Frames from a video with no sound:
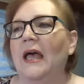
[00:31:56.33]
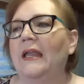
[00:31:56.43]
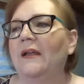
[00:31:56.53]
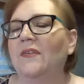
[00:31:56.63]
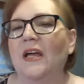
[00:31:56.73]

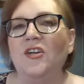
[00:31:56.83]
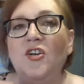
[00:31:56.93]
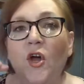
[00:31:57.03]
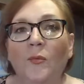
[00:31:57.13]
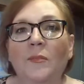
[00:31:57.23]
and I've got
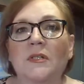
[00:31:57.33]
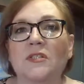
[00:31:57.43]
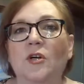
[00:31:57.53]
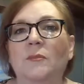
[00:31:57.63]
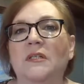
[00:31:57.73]

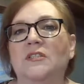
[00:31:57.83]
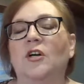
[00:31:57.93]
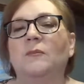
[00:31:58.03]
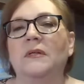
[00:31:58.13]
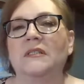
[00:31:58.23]
notebooks, notebooks,
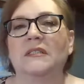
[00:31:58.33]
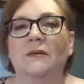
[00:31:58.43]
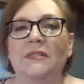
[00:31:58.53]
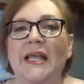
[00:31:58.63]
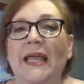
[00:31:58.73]
notebooks, and
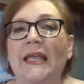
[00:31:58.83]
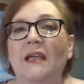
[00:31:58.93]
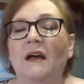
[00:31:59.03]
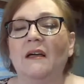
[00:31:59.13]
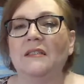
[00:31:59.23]
I was
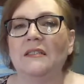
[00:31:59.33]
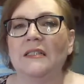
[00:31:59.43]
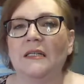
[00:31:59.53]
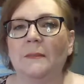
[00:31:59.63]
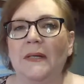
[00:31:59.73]
hanging on to them,